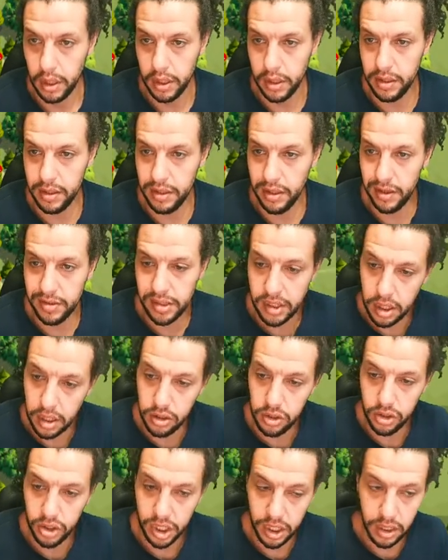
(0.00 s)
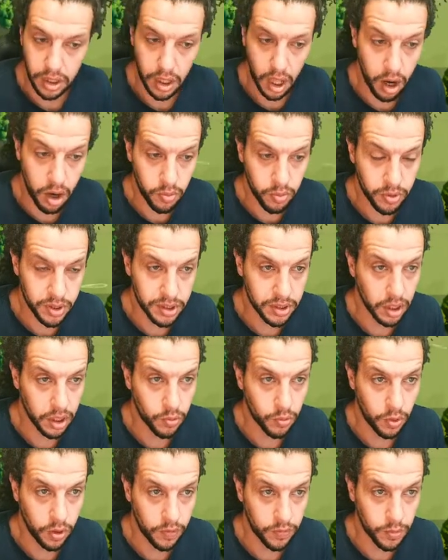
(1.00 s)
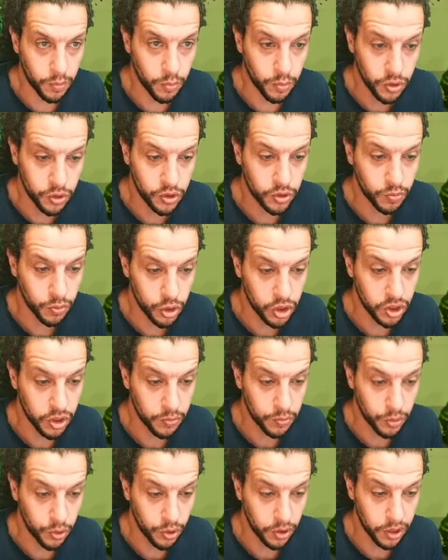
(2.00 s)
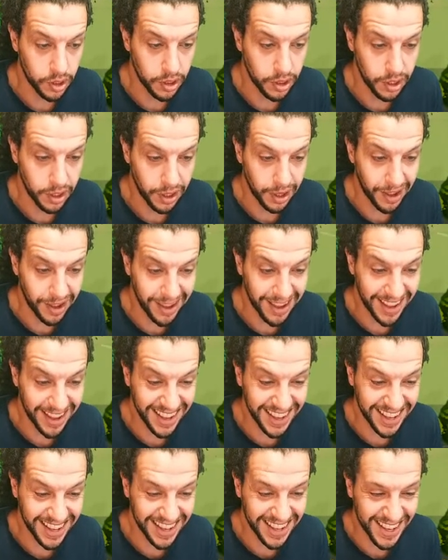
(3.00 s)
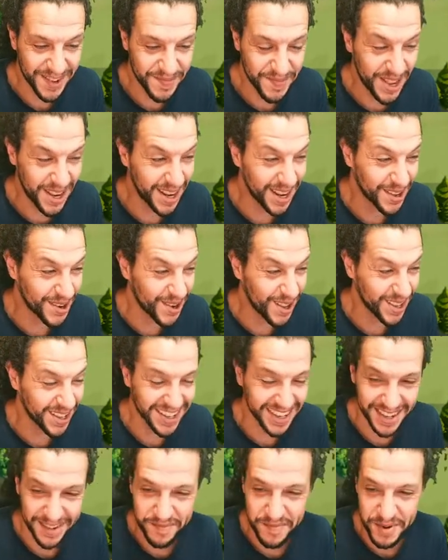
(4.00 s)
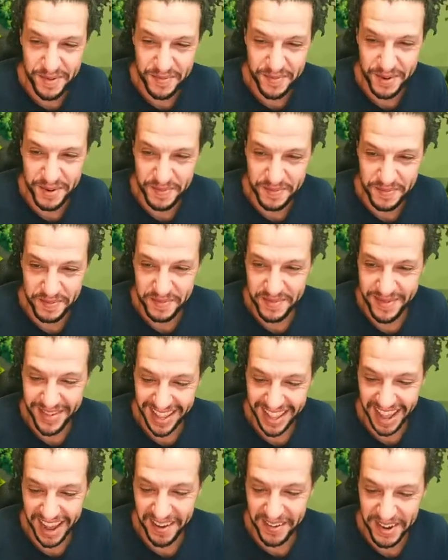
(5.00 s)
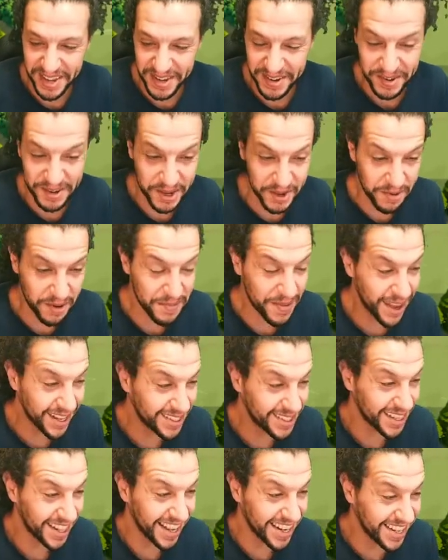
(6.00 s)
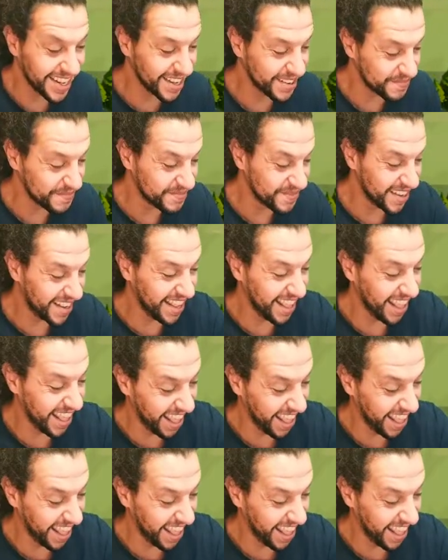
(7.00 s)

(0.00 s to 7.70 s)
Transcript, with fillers: I think the skill shattered armor is like one of the most most important. Hey, Milan colleague, boom boom. How are you? You went back to that name.